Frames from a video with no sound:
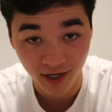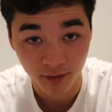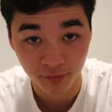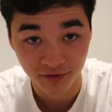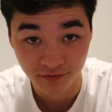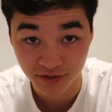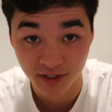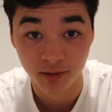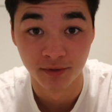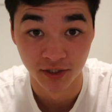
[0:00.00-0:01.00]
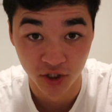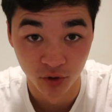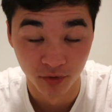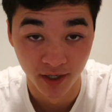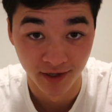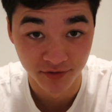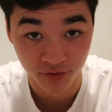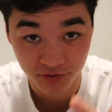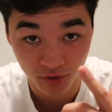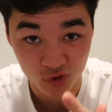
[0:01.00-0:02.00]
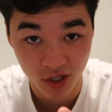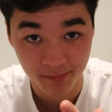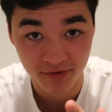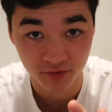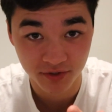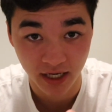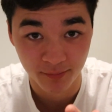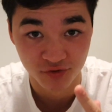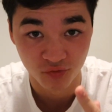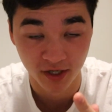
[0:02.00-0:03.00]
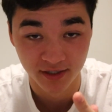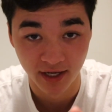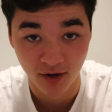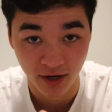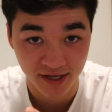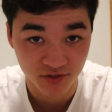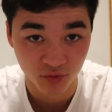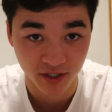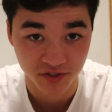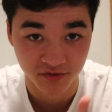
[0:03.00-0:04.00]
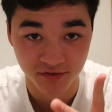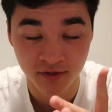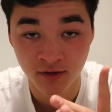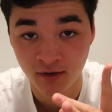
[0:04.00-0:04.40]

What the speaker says: I believe, is going to be a Q&A, so start dropping those comments right now, ask questions.